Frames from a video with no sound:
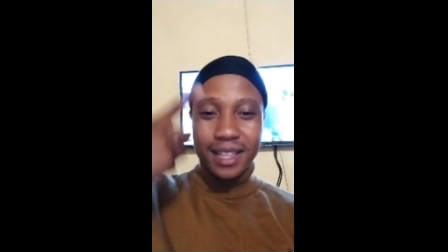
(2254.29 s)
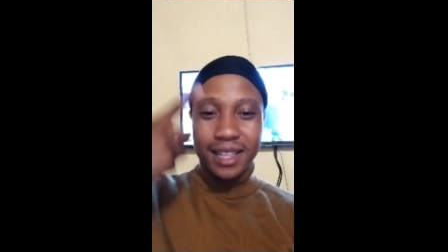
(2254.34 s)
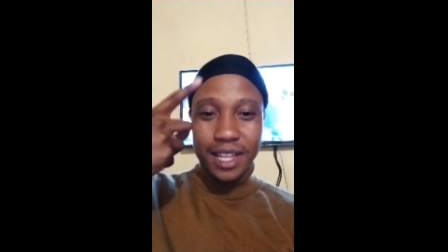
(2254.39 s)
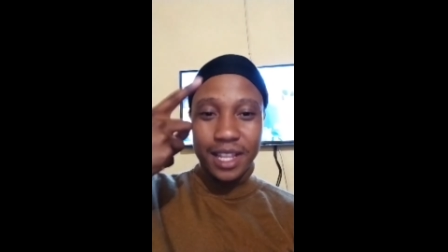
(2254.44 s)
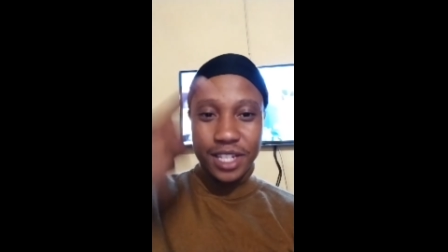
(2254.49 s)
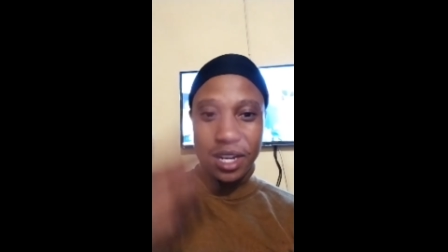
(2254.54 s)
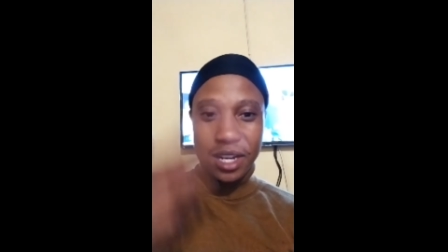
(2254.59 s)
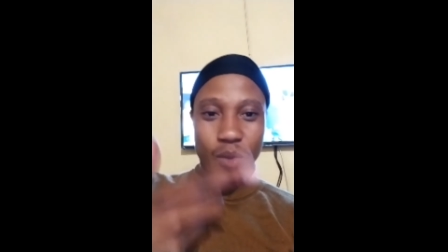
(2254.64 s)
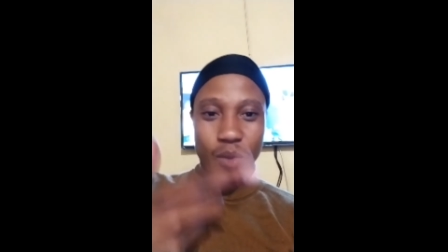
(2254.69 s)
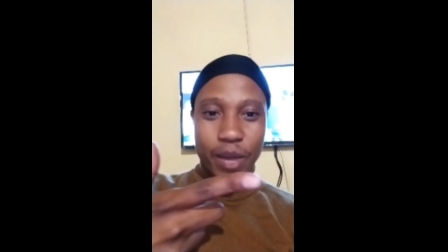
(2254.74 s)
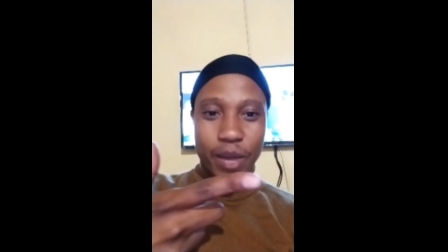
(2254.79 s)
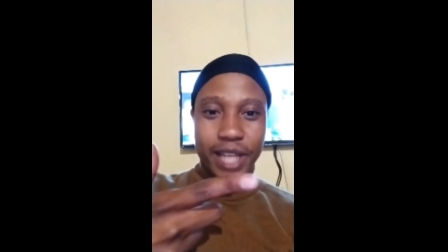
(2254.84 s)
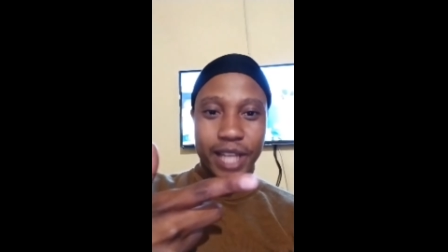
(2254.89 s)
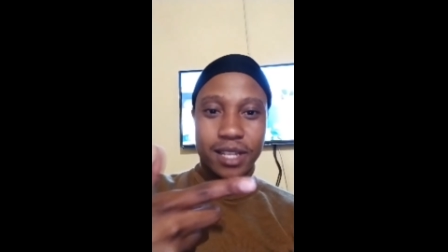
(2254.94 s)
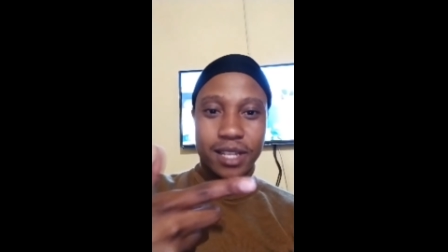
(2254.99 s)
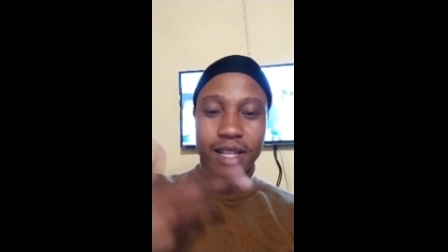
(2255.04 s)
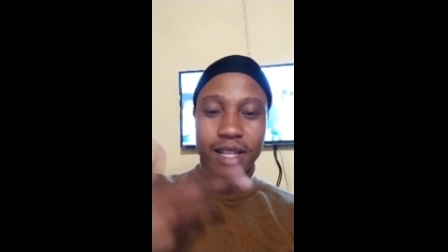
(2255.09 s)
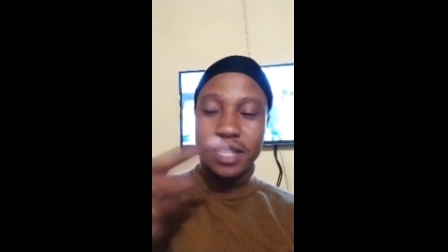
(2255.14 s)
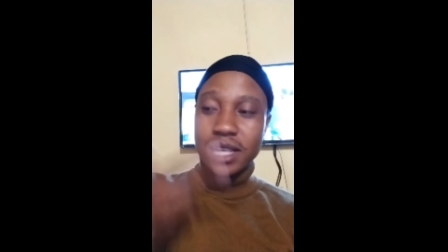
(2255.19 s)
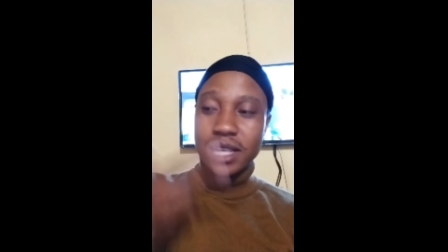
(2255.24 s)
the
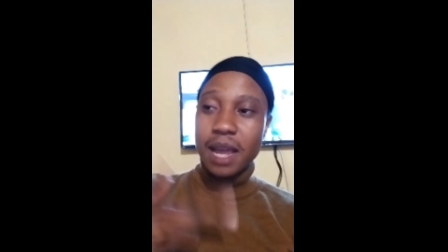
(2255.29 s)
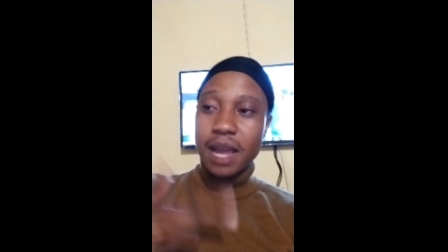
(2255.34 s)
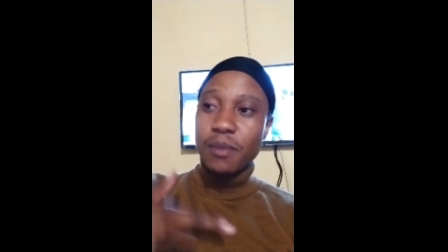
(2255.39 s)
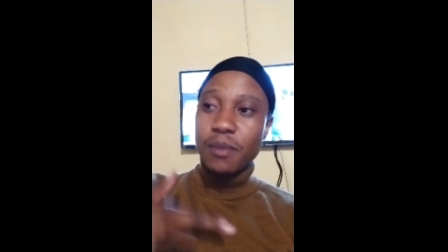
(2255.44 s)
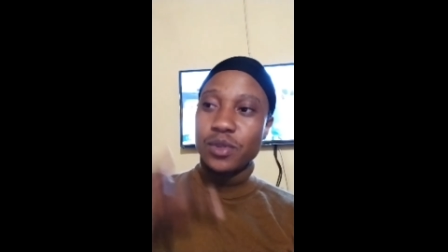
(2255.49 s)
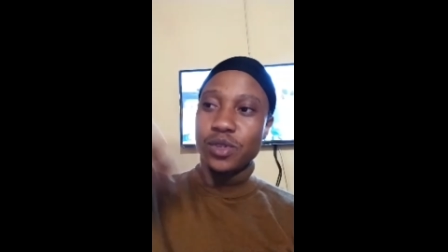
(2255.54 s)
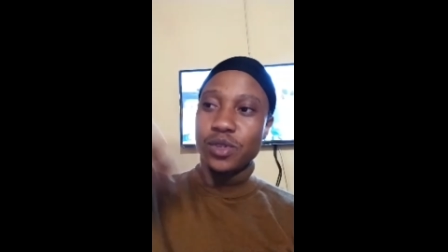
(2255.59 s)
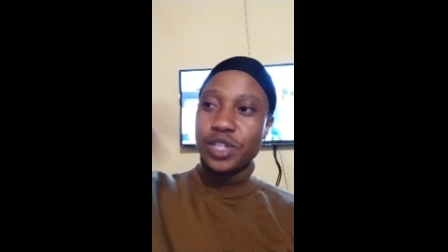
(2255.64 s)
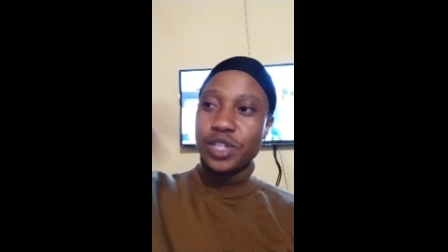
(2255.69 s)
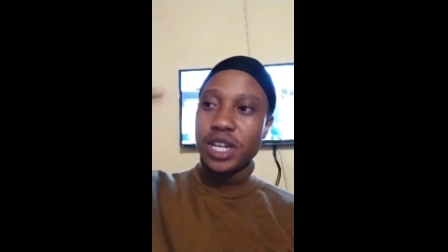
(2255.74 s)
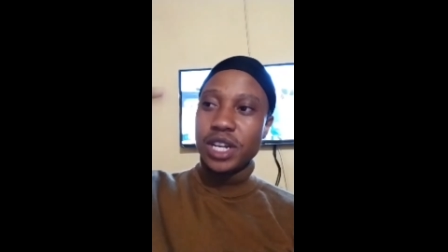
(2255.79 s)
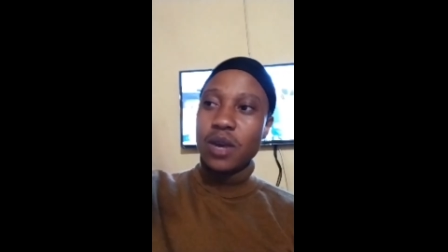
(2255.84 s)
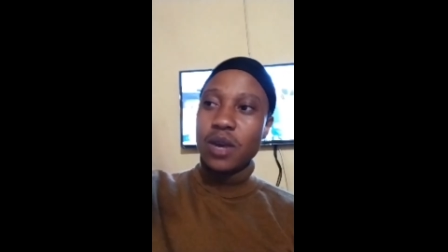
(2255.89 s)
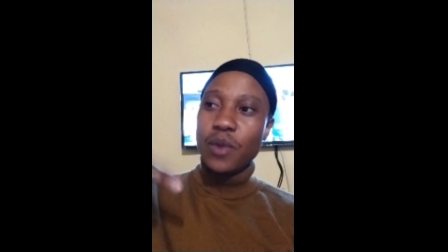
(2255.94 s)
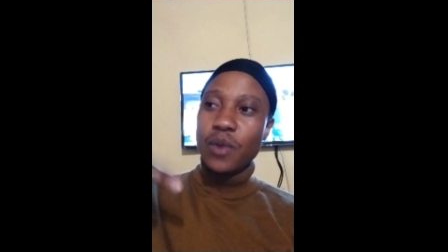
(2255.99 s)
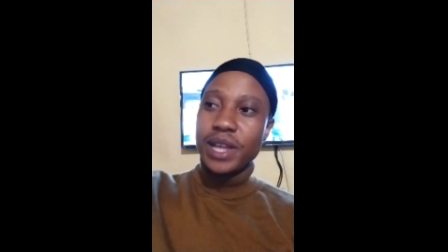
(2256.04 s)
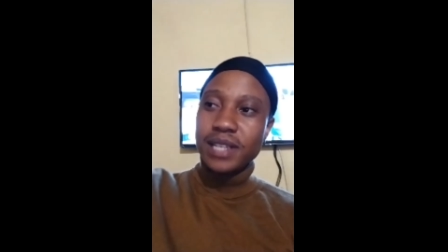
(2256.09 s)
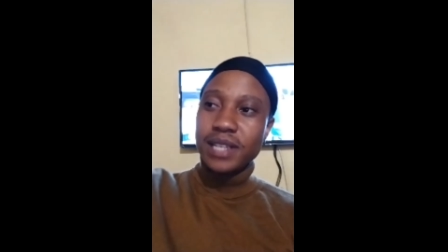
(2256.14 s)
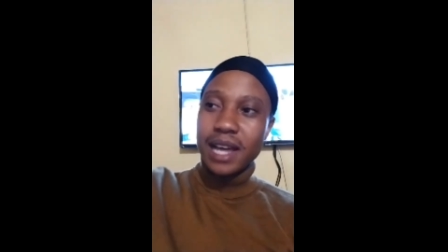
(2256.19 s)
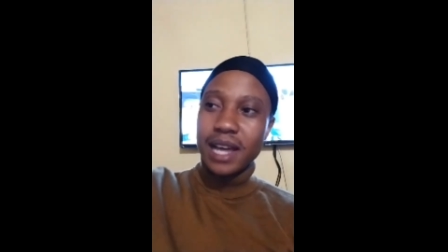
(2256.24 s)
generator that is able to
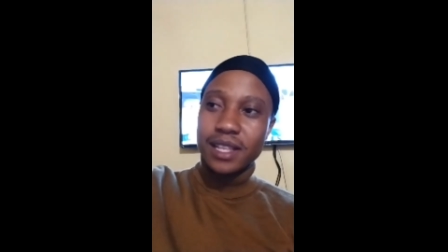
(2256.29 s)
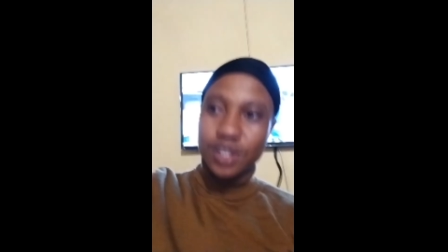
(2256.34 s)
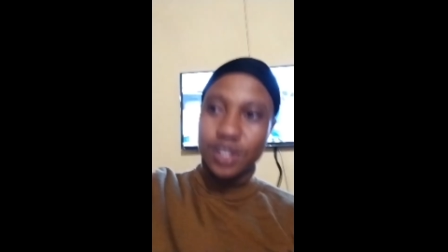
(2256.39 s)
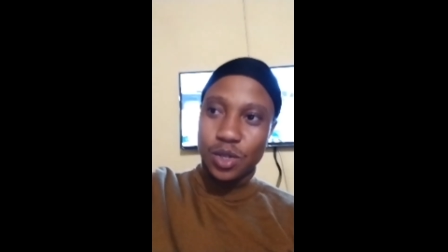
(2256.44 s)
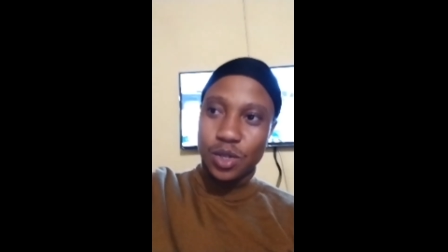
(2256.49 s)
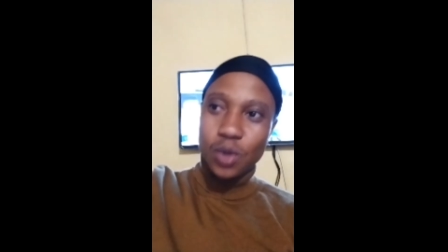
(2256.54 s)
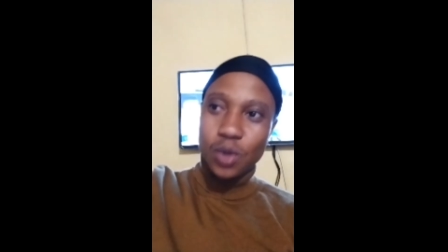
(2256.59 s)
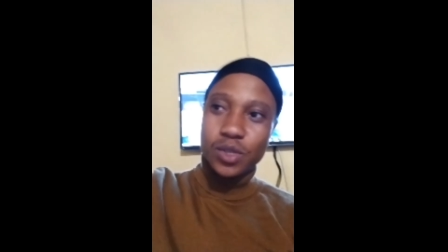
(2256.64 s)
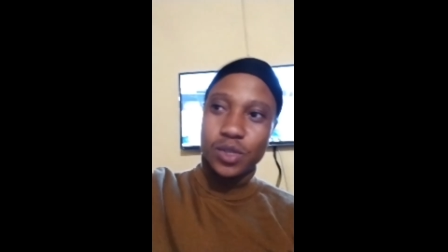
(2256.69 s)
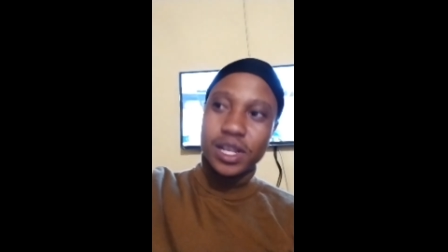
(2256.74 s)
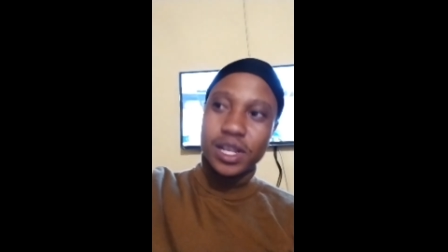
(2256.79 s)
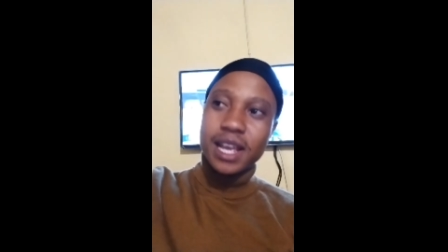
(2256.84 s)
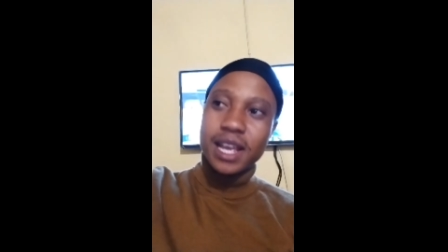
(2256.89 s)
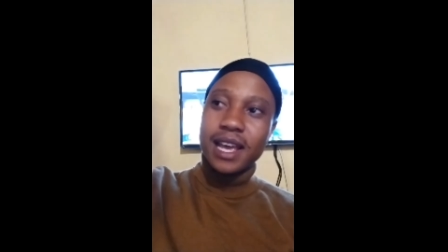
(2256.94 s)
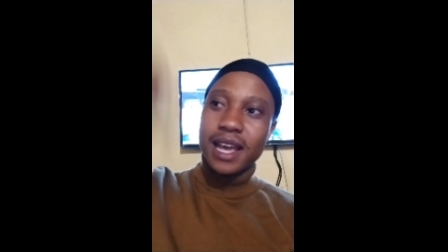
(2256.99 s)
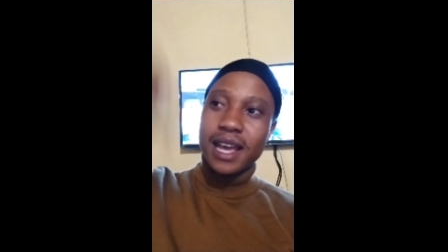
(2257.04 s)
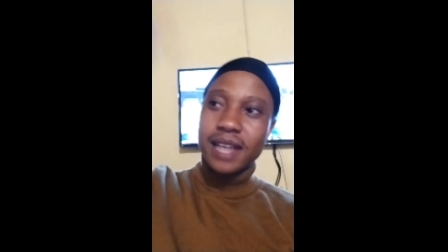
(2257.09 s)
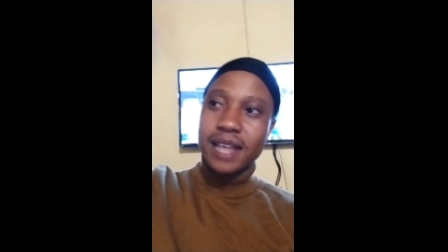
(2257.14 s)
generate other souls,